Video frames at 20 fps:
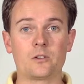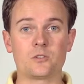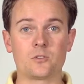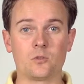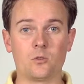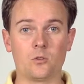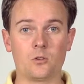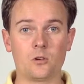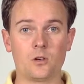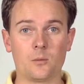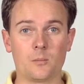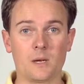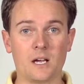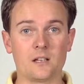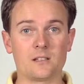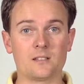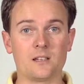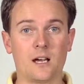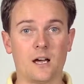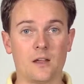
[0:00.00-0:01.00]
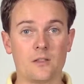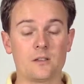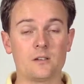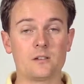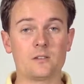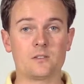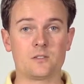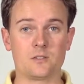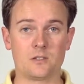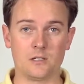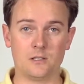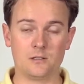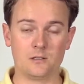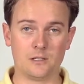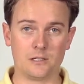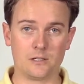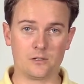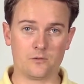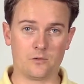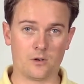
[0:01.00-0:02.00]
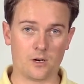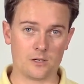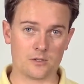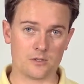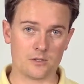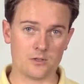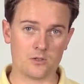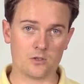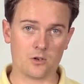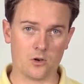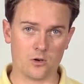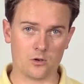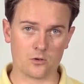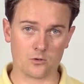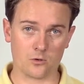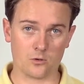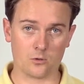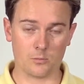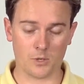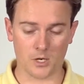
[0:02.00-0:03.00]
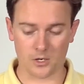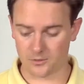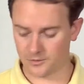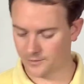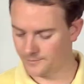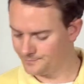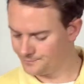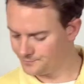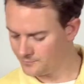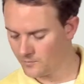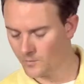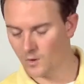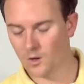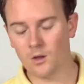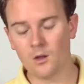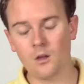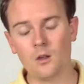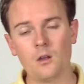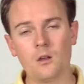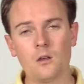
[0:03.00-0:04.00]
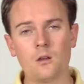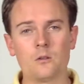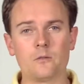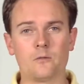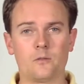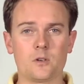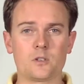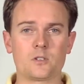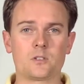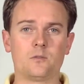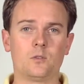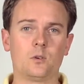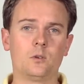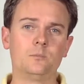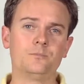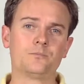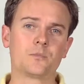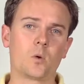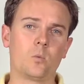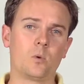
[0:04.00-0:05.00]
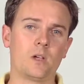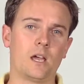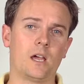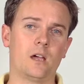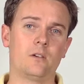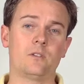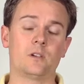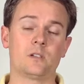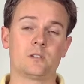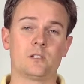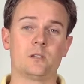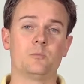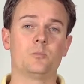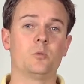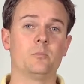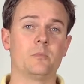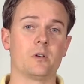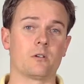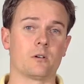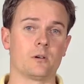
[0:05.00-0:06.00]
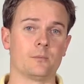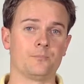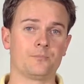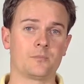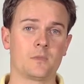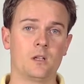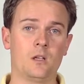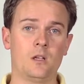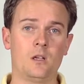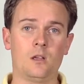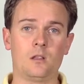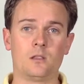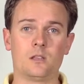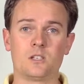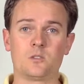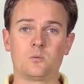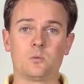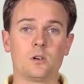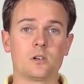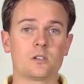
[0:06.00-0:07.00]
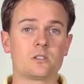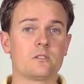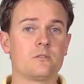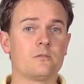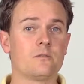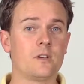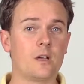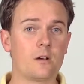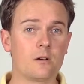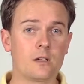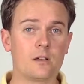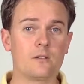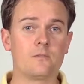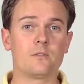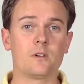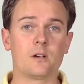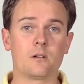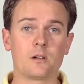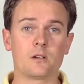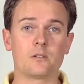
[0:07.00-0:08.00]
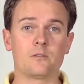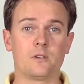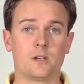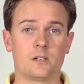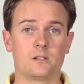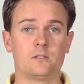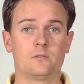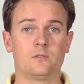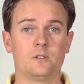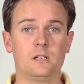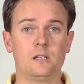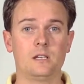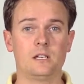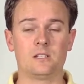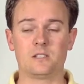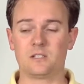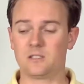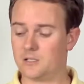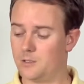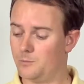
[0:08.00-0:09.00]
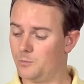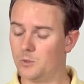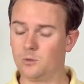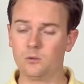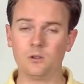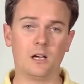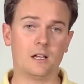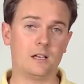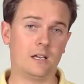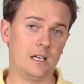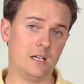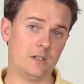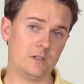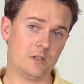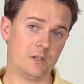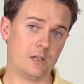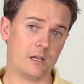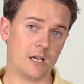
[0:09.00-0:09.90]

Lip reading: to talk about other signaling devices on your boat. First of all, we have a simple mirror. This works very, very effectively. It's simple and easy to